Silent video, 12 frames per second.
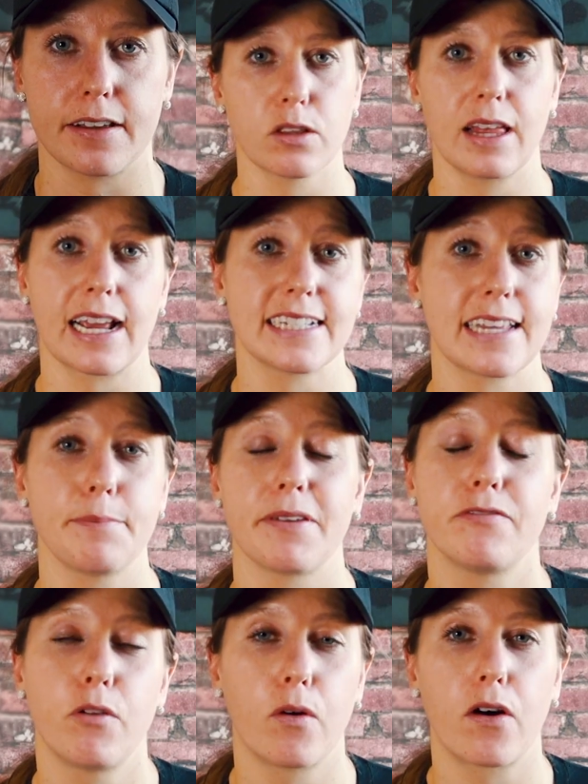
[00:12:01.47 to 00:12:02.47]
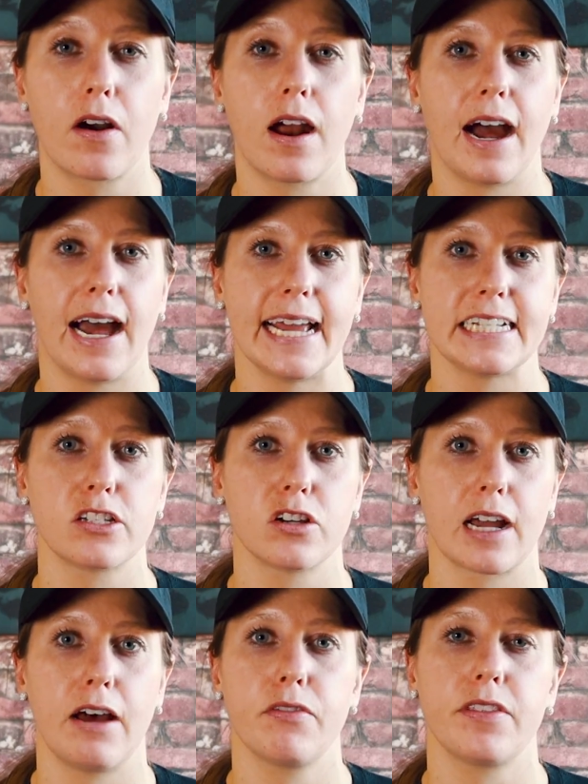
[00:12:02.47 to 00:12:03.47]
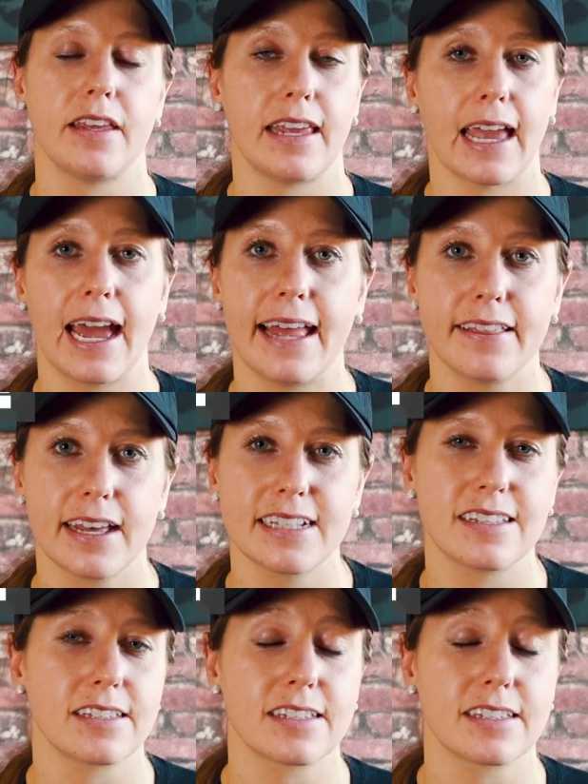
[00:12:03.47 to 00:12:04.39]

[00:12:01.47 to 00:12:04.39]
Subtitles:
So like I said before, I took out the headlights, the